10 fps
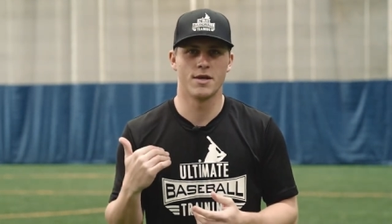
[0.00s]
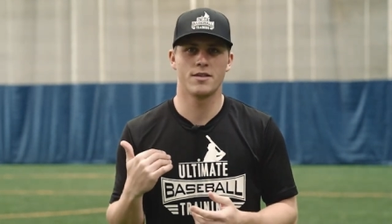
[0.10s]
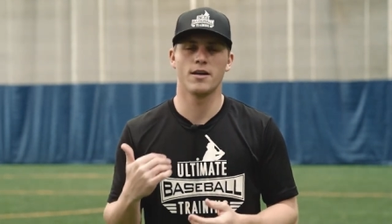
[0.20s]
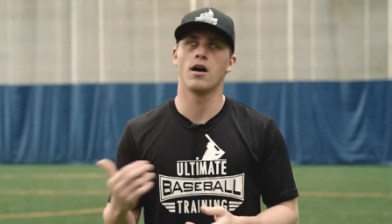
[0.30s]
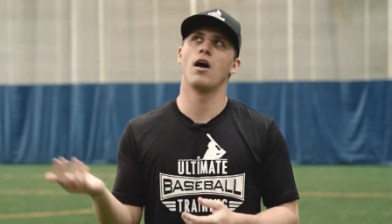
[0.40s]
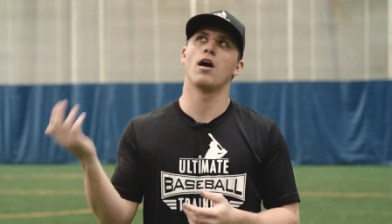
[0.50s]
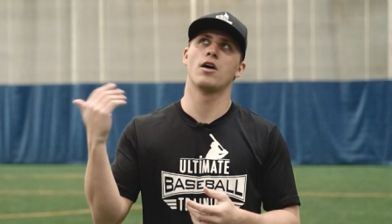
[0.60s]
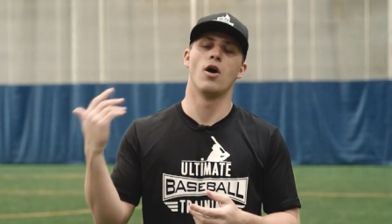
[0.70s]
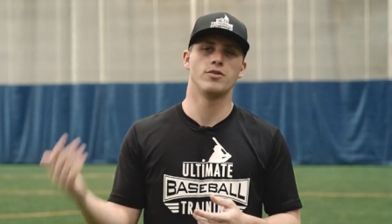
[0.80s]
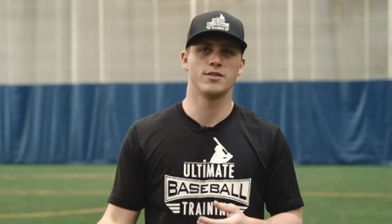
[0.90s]
They think, oh,
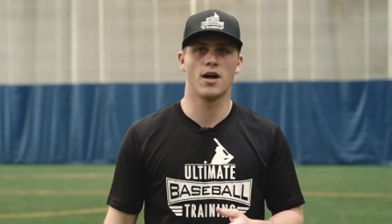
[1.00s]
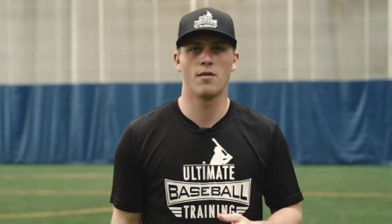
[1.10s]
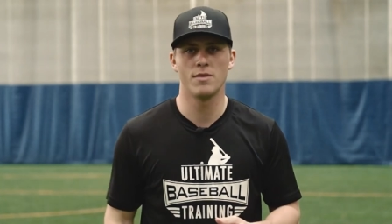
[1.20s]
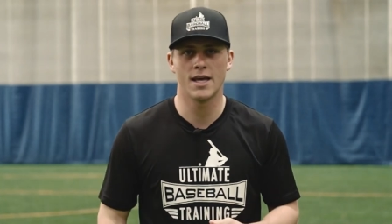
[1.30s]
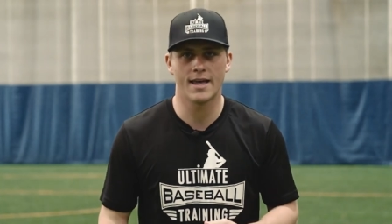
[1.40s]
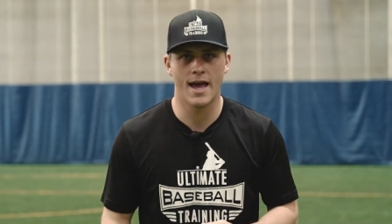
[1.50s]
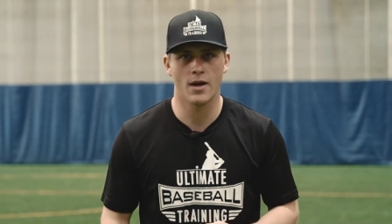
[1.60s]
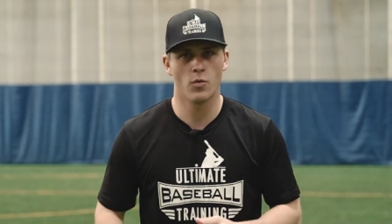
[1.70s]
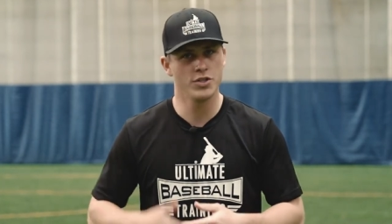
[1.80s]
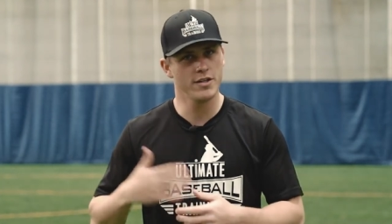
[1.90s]
coach is on me
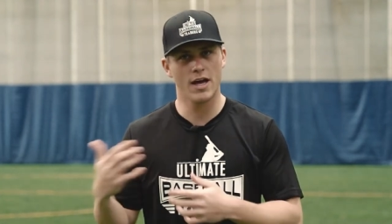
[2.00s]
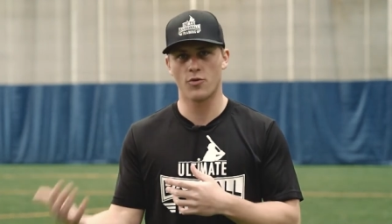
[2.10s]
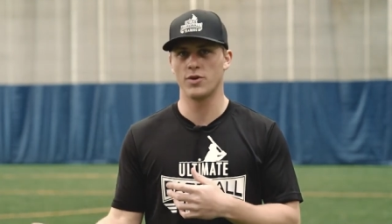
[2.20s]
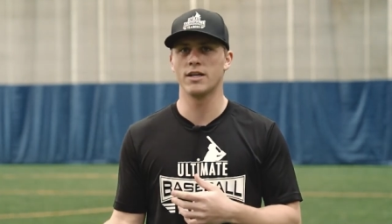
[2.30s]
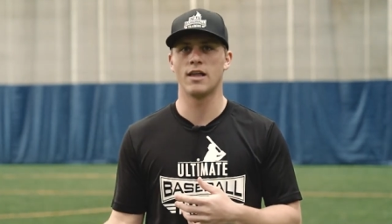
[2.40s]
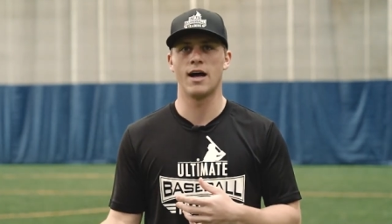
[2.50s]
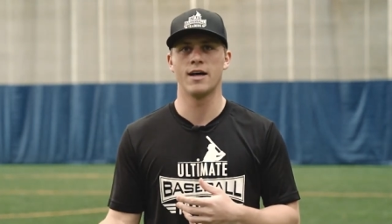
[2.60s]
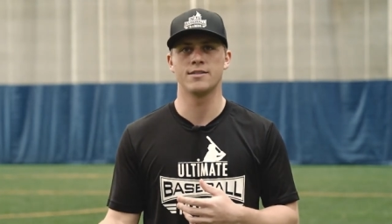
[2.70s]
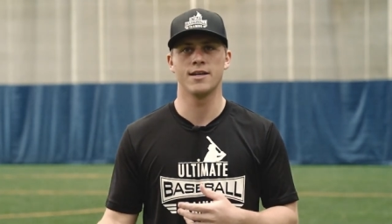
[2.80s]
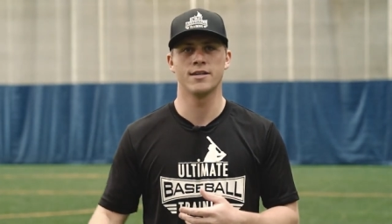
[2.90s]
again. And what you got to
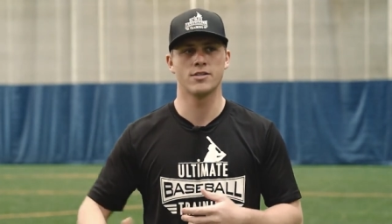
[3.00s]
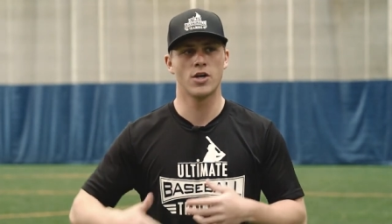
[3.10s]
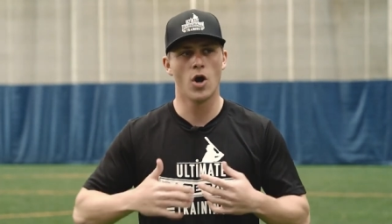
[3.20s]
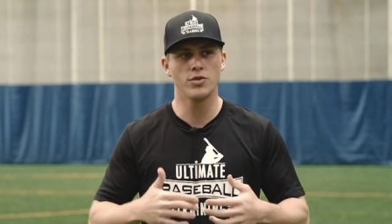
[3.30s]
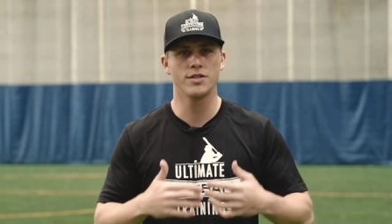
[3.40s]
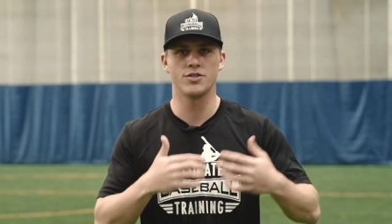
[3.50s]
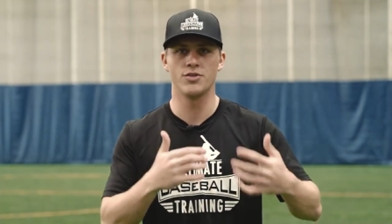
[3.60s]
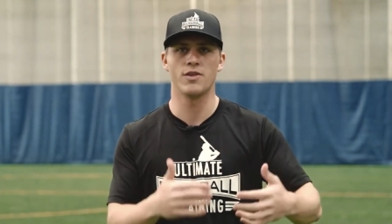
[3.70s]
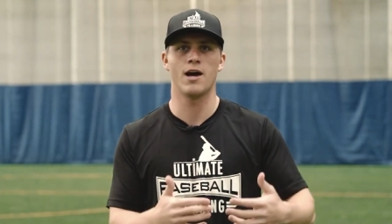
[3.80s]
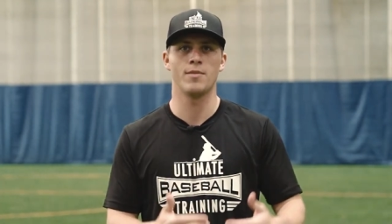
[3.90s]
realize is coaches
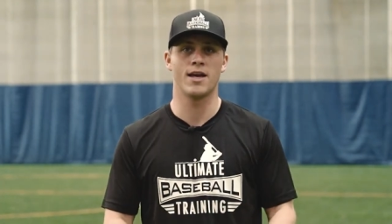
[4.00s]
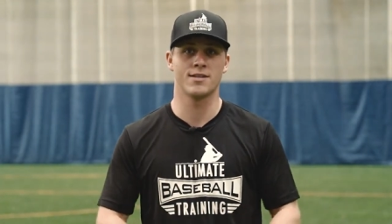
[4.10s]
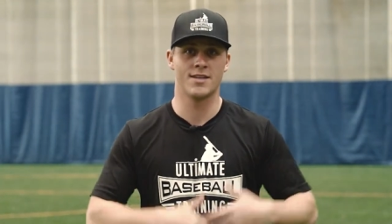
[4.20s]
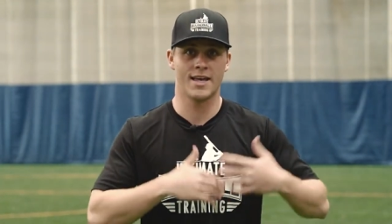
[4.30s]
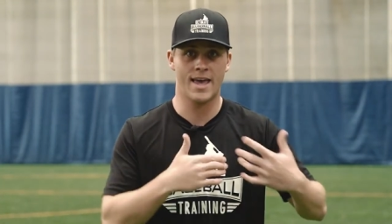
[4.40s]
do that because they